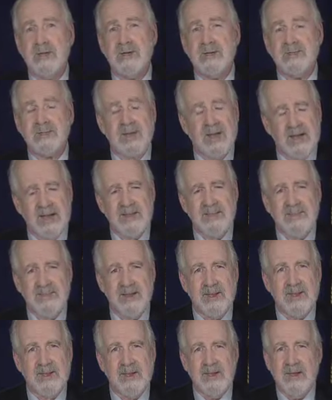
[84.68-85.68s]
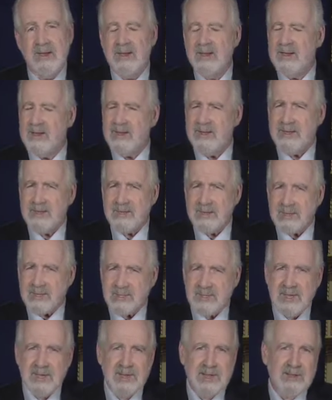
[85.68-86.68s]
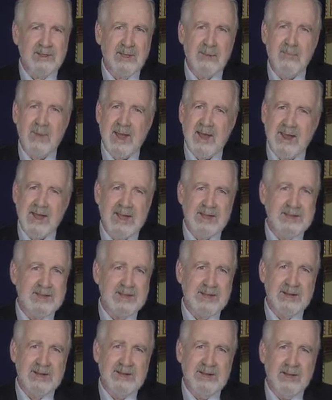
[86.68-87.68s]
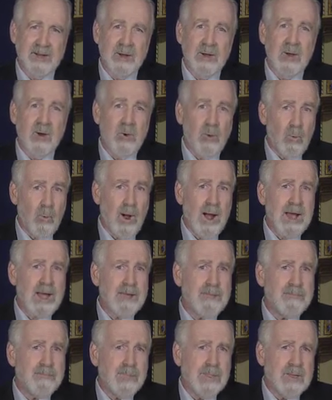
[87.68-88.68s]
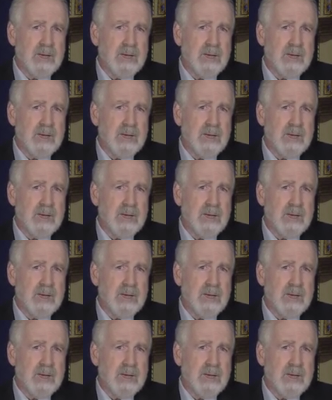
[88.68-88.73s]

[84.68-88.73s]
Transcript: is, I think, an exceedingly bad idea. Why?